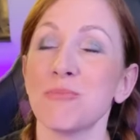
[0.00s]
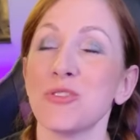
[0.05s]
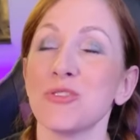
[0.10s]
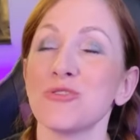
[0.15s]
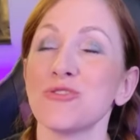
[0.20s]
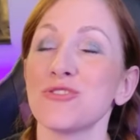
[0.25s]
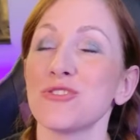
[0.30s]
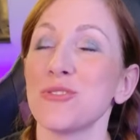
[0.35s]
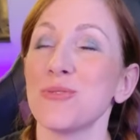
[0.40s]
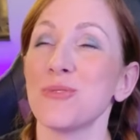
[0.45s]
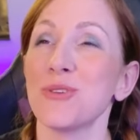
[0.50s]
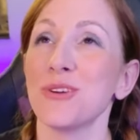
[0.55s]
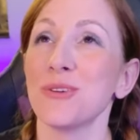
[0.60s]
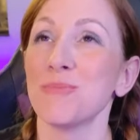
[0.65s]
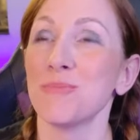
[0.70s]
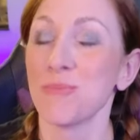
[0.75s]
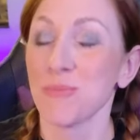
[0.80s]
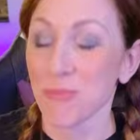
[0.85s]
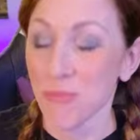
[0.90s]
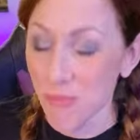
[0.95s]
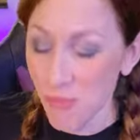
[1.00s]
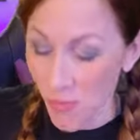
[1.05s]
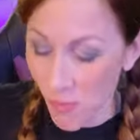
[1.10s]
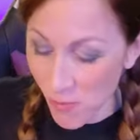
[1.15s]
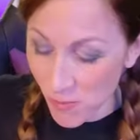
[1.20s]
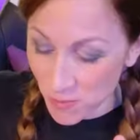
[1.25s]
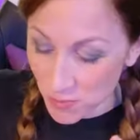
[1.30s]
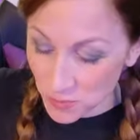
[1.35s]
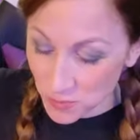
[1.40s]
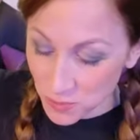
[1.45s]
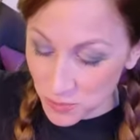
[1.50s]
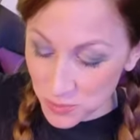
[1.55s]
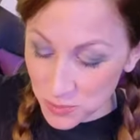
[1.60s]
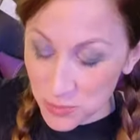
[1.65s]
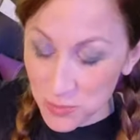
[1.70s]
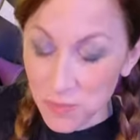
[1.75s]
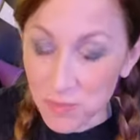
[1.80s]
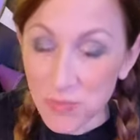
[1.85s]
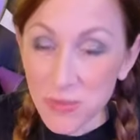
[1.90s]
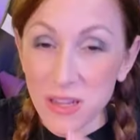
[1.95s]
They're so good.
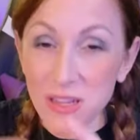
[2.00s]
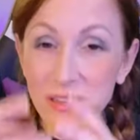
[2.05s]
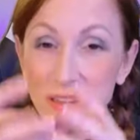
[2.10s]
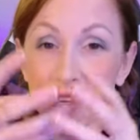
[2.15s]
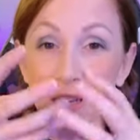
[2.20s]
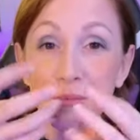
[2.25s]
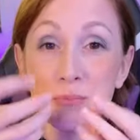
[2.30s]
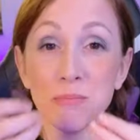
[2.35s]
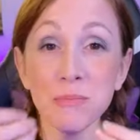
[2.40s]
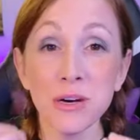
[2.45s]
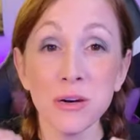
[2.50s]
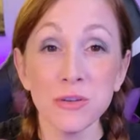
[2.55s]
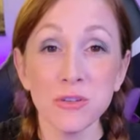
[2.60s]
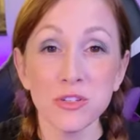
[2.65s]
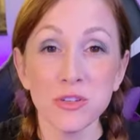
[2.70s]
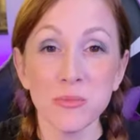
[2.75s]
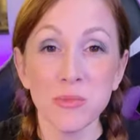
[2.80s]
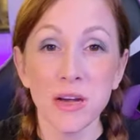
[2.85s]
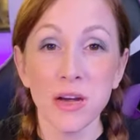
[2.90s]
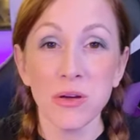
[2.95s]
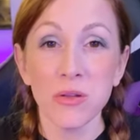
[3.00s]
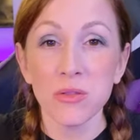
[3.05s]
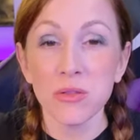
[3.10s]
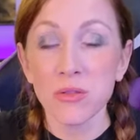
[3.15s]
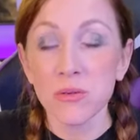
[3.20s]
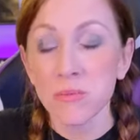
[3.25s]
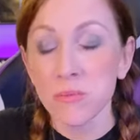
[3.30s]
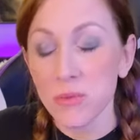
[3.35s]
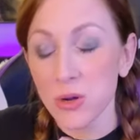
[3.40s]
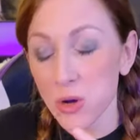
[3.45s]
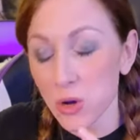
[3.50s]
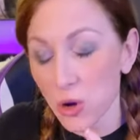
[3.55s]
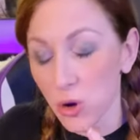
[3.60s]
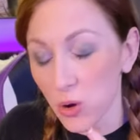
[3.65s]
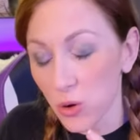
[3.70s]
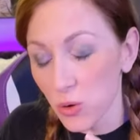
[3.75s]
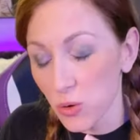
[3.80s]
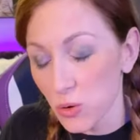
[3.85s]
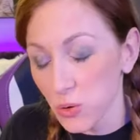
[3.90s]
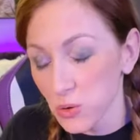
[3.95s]
Like melt in your mouth,
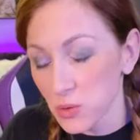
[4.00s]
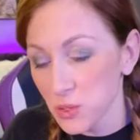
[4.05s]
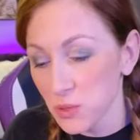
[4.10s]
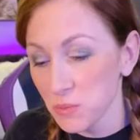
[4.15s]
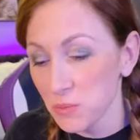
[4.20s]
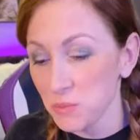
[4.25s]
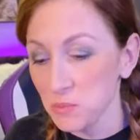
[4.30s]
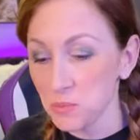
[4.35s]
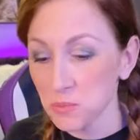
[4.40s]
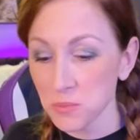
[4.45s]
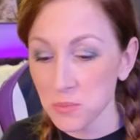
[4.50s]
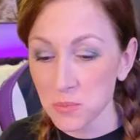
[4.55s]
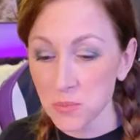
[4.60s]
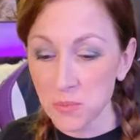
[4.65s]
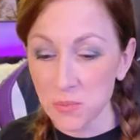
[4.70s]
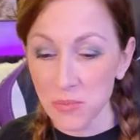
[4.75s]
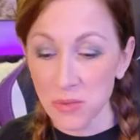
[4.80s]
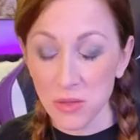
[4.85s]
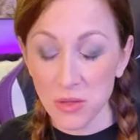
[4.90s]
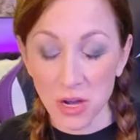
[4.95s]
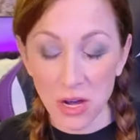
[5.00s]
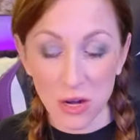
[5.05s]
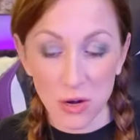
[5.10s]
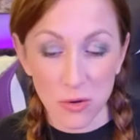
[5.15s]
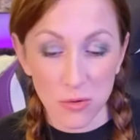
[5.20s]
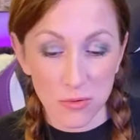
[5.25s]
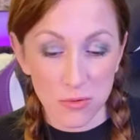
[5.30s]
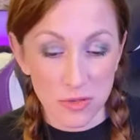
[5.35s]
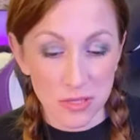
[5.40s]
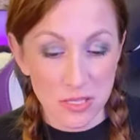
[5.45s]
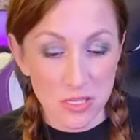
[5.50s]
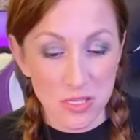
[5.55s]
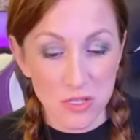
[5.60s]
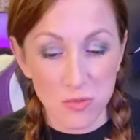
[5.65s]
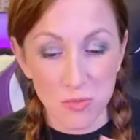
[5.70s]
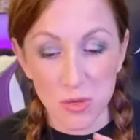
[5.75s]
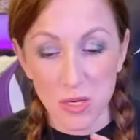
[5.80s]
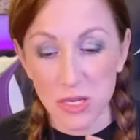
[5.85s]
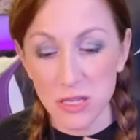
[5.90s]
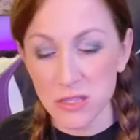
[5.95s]
cold, not overly
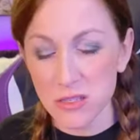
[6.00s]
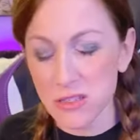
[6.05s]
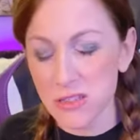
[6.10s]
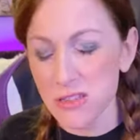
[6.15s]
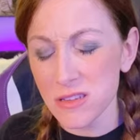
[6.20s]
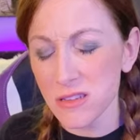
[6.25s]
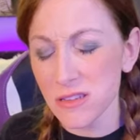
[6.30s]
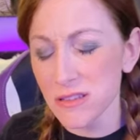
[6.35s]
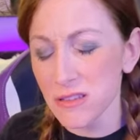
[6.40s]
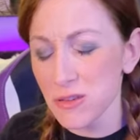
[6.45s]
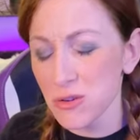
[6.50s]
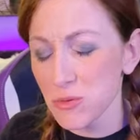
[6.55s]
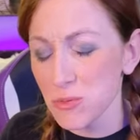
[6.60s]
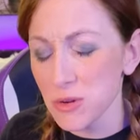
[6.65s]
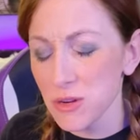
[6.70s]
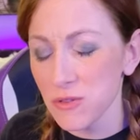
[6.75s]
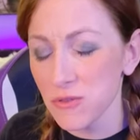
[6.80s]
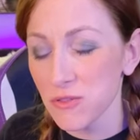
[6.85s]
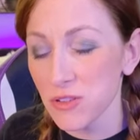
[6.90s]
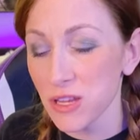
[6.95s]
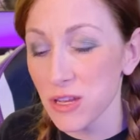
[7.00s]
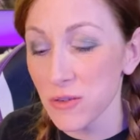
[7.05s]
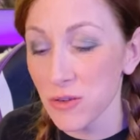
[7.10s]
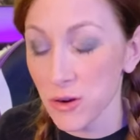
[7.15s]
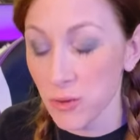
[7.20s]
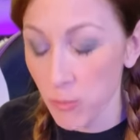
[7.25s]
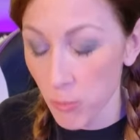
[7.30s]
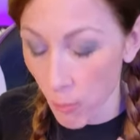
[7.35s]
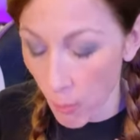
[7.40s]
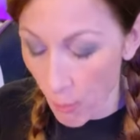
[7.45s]
sweet, just a little bit of flavor.